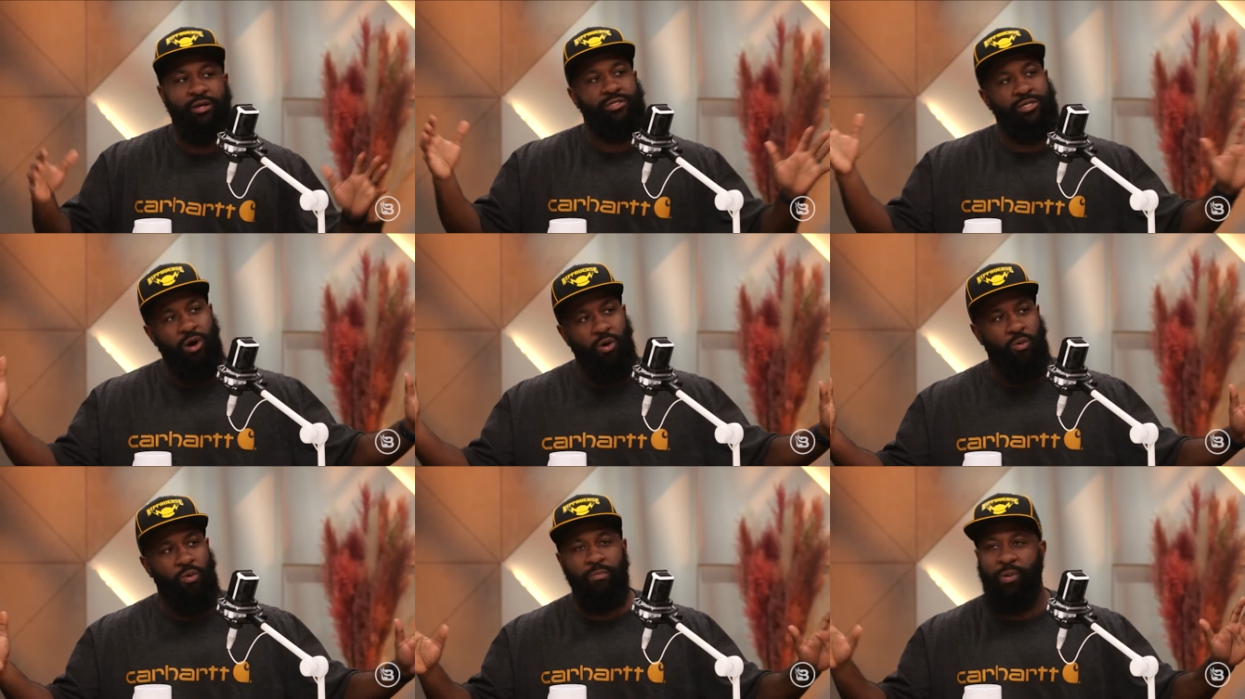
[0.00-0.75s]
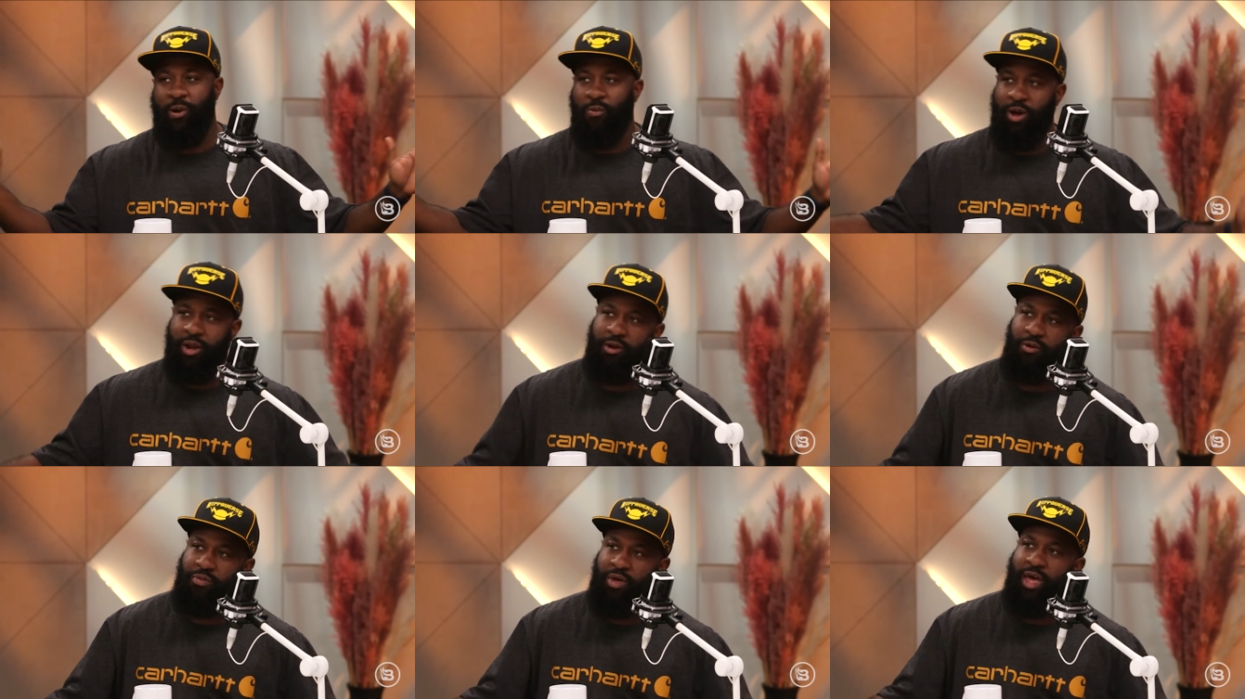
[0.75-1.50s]
So what better way to
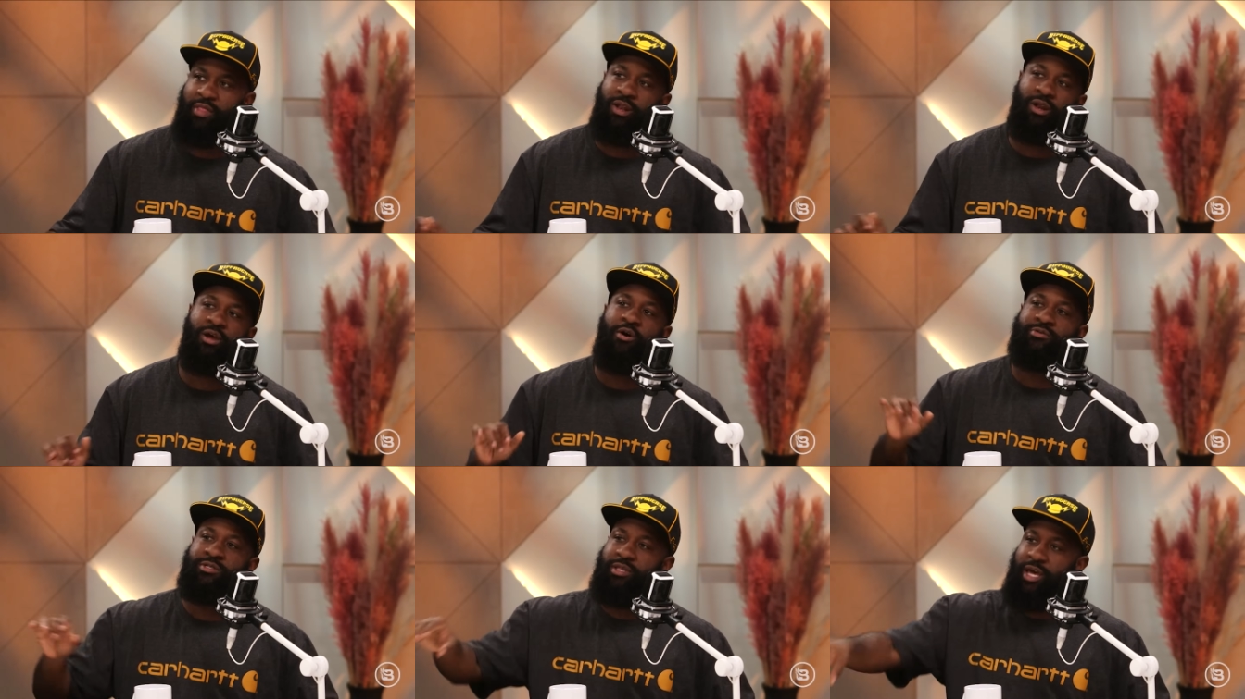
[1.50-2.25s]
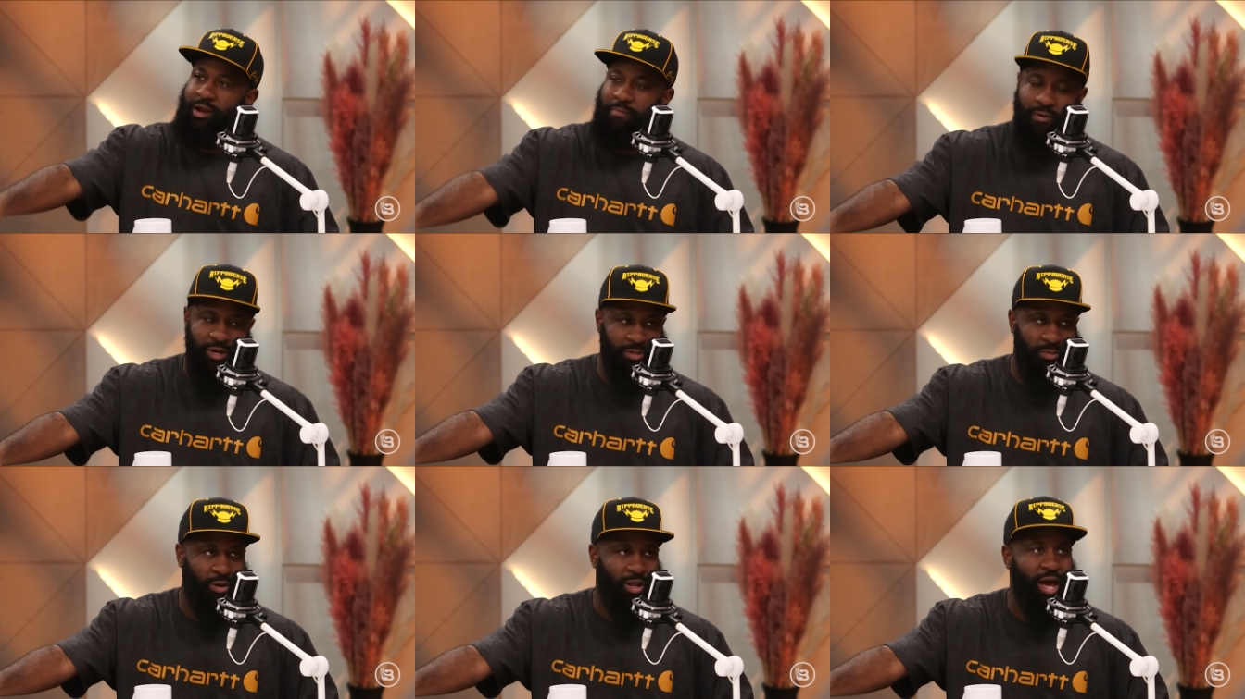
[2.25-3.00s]
do that than to go to that
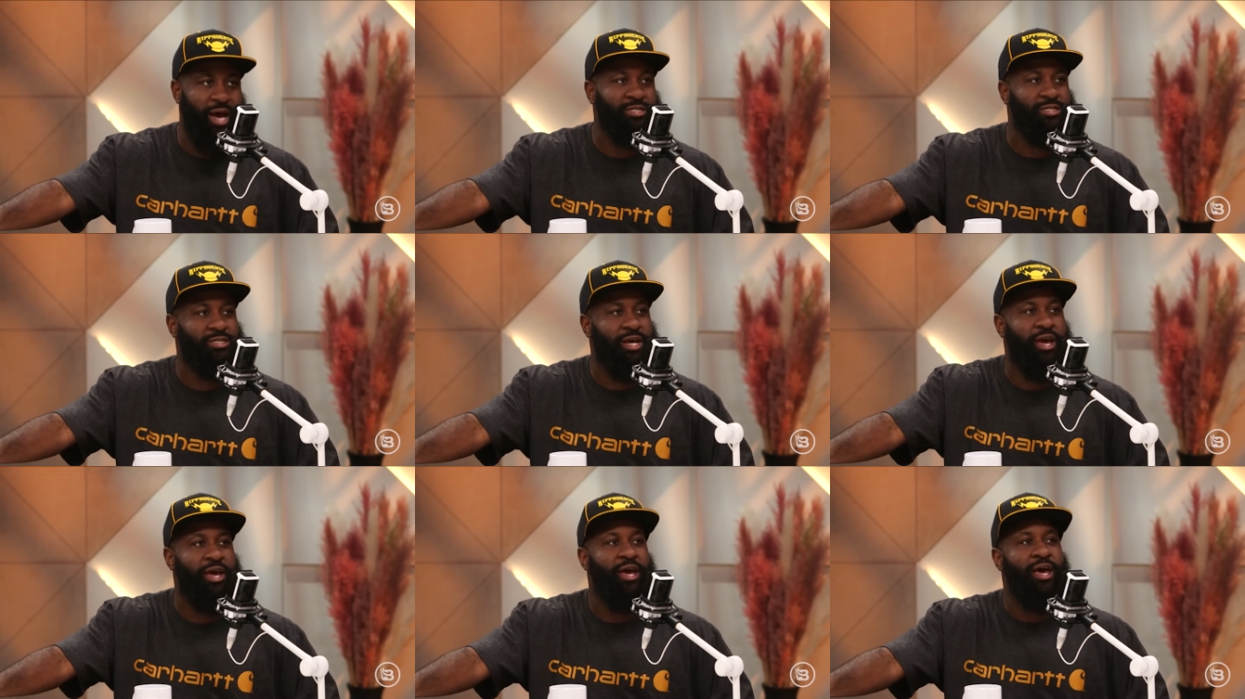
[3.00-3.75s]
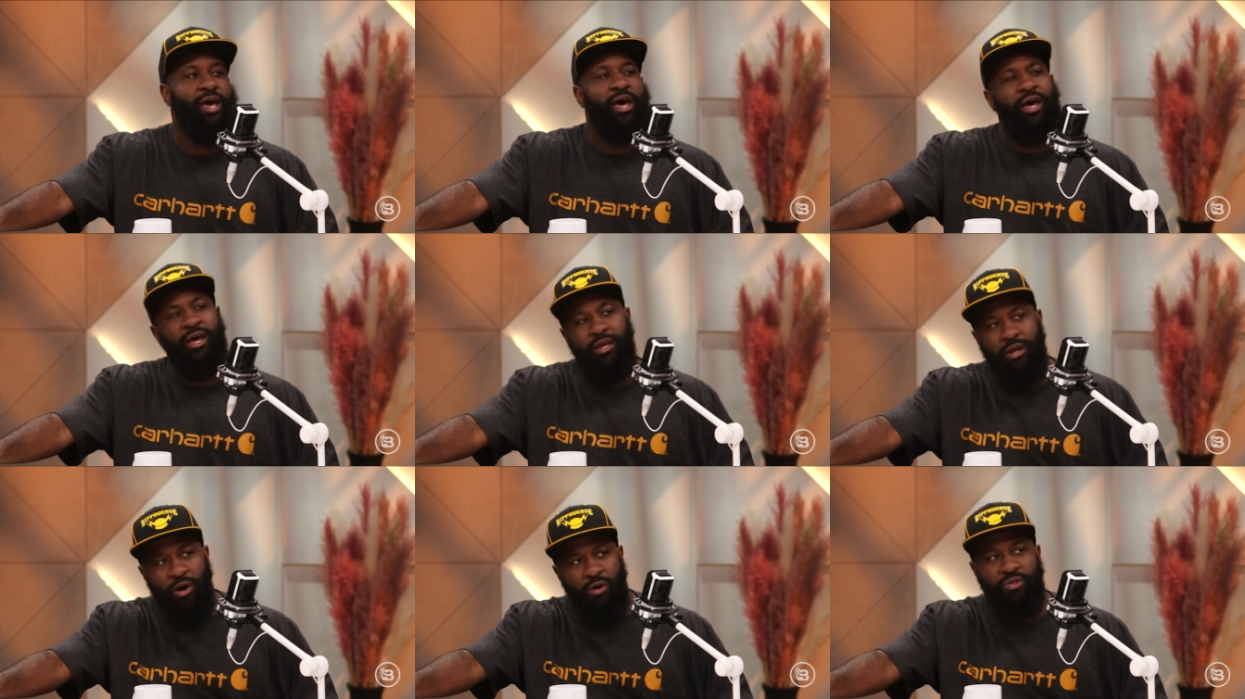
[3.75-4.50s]
impressionable class and say,
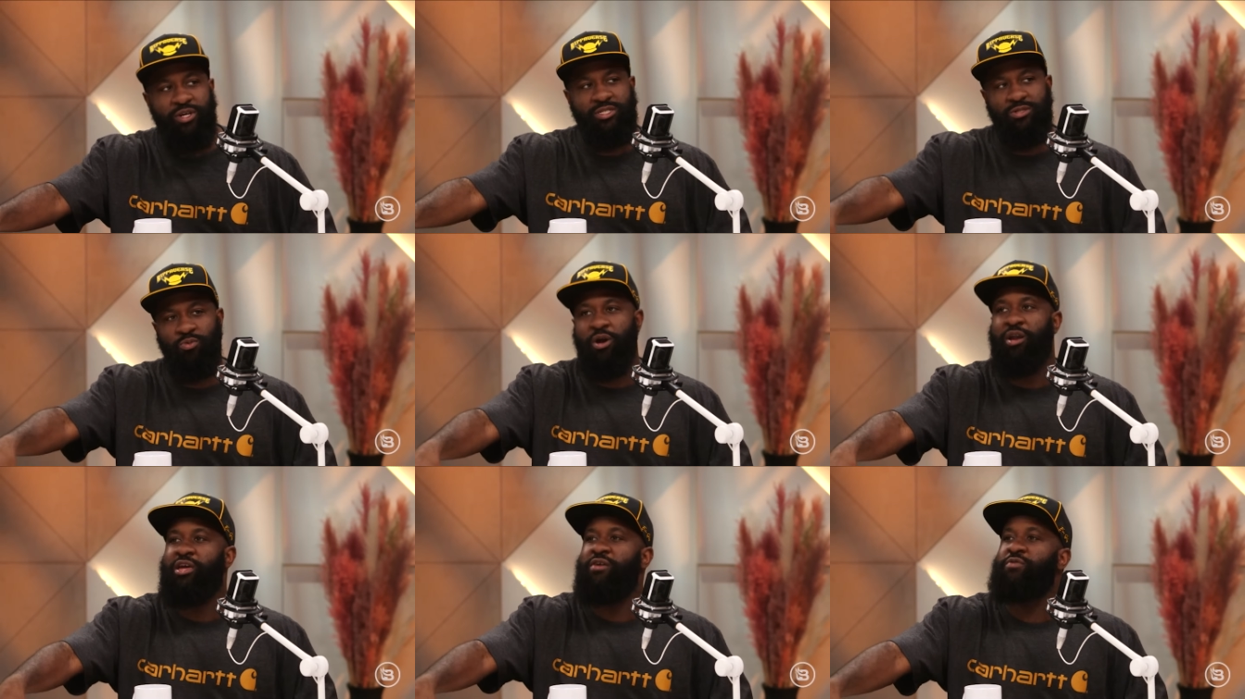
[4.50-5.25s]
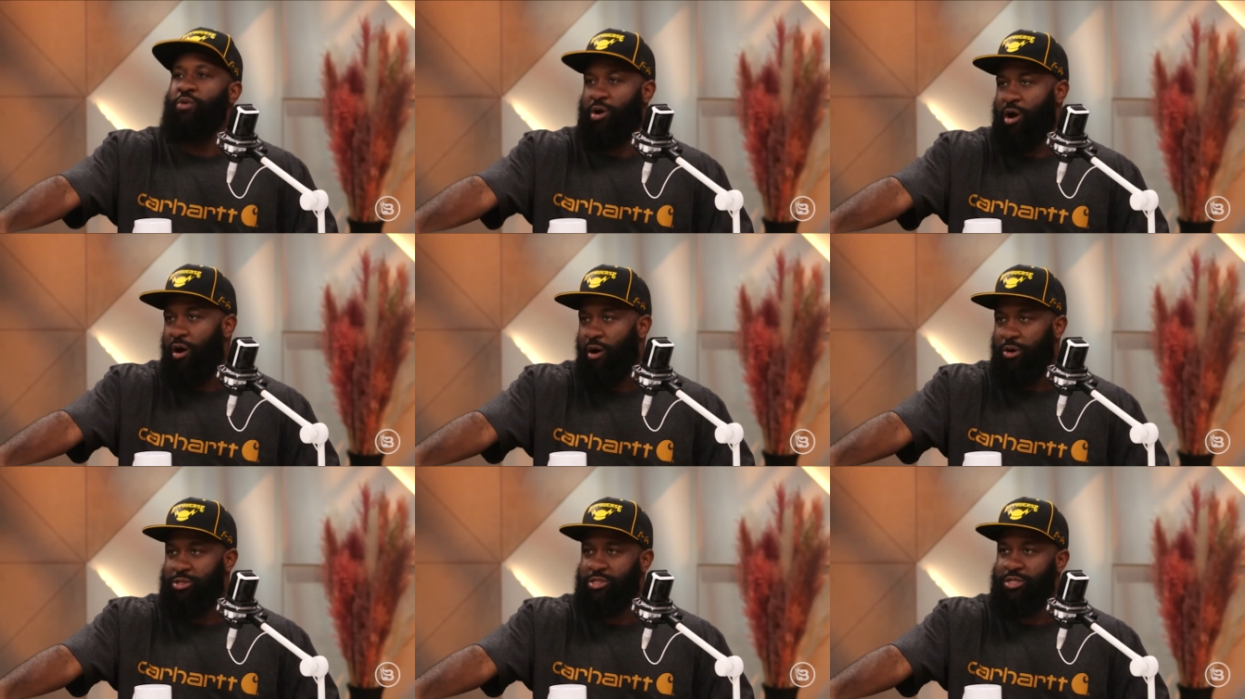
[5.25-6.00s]
you know, this is, we're going to give you a
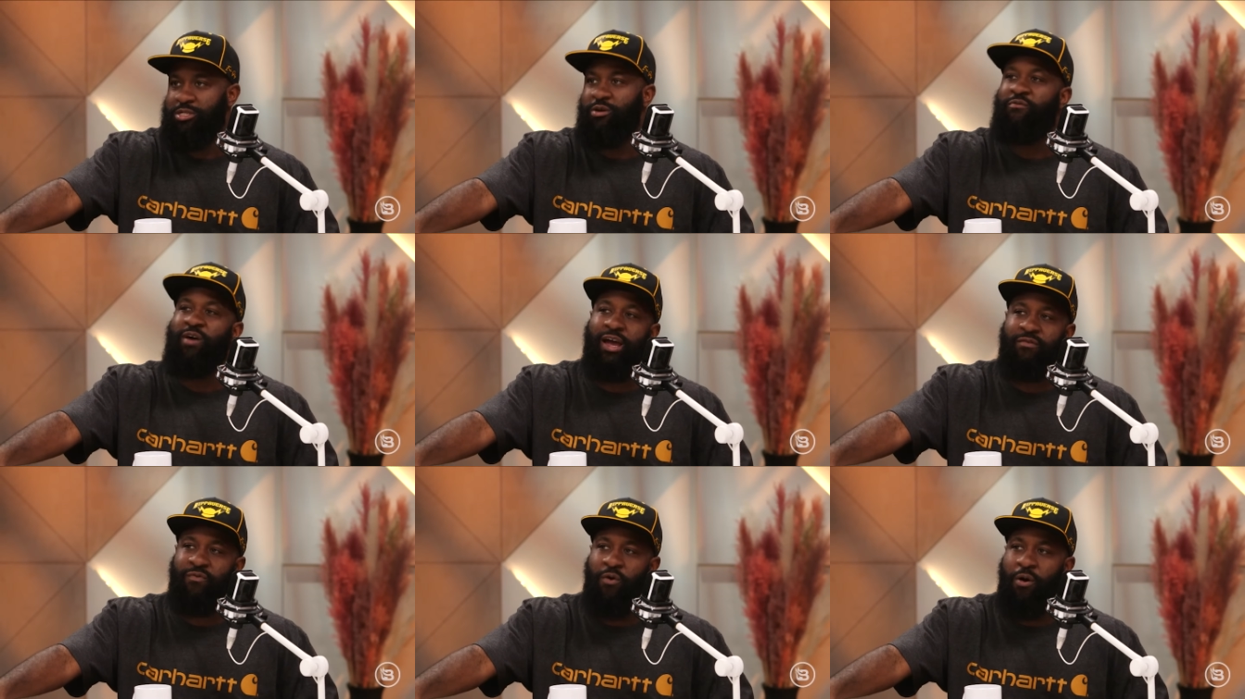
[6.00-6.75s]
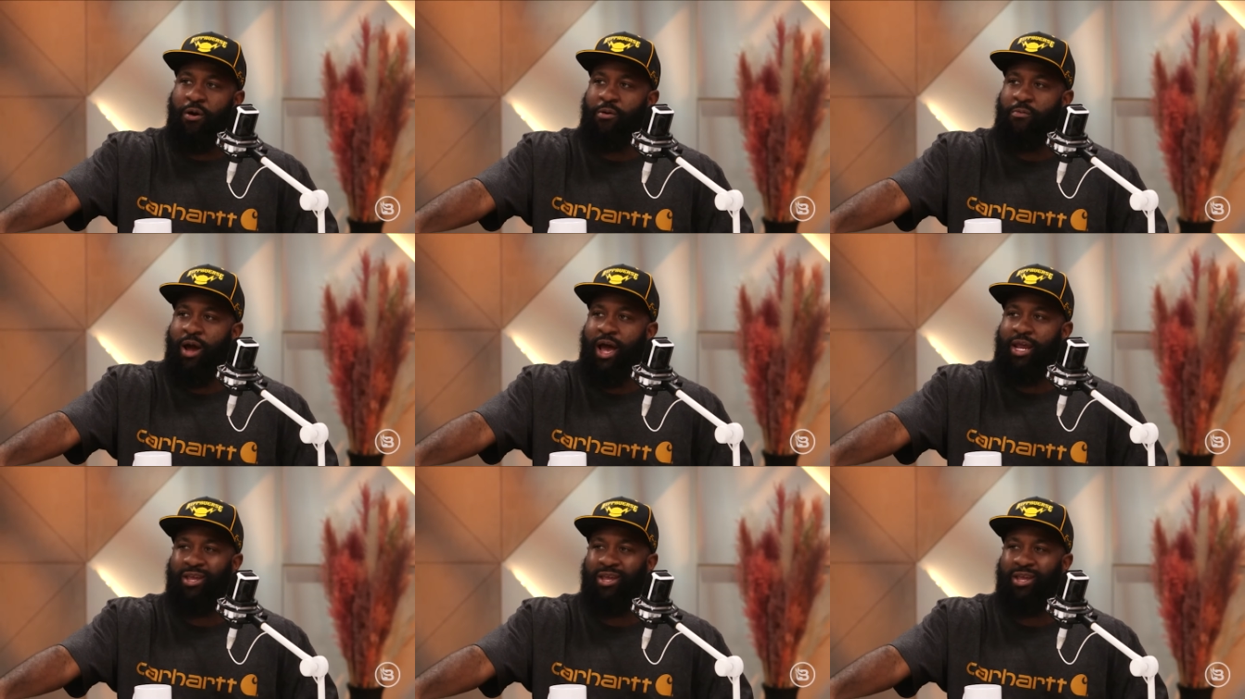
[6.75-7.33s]
cause to fight for, right?